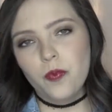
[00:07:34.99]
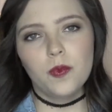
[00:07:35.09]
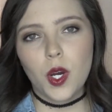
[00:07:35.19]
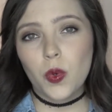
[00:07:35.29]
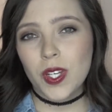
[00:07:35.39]

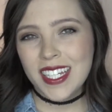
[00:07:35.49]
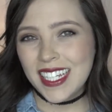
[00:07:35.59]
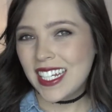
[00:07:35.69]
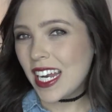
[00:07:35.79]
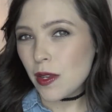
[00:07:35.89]
don't
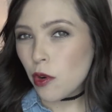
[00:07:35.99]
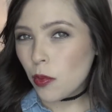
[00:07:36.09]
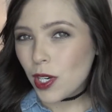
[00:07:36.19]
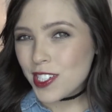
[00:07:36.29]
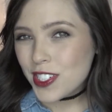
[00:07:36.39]
need any more
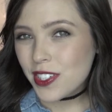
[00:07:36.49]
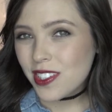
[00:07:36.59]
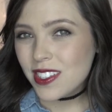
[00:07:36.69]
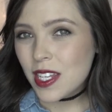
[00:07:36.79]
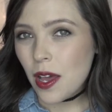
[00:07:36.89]

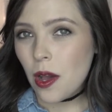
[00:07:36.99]
brushes,